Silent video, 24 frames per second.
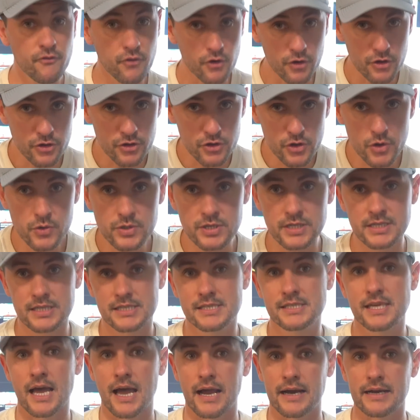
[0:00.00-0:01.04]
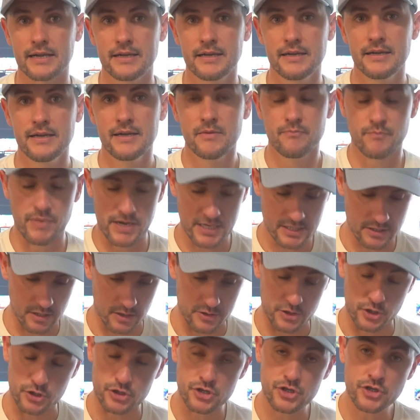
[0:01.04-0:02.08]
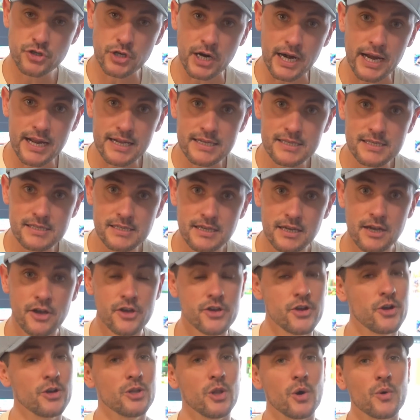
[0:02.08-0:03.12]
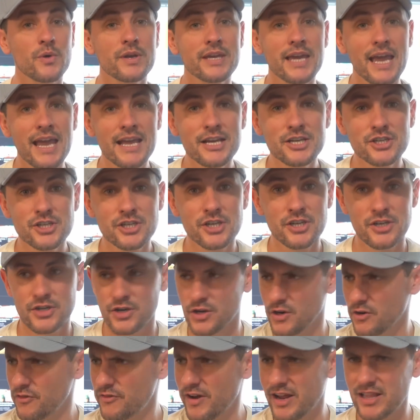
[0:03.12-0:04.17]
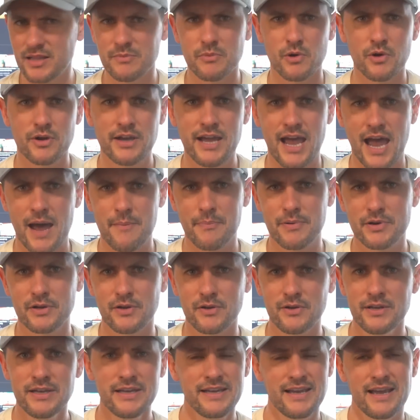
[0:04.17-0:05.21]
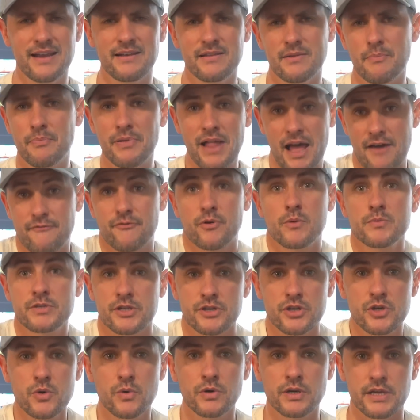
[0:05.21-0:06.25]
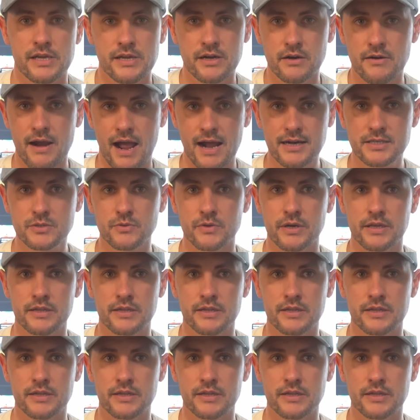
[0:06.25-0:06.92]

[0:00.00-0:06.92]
for you to decide based on your strengths, your location, your available capital, and the platforms that you want to interact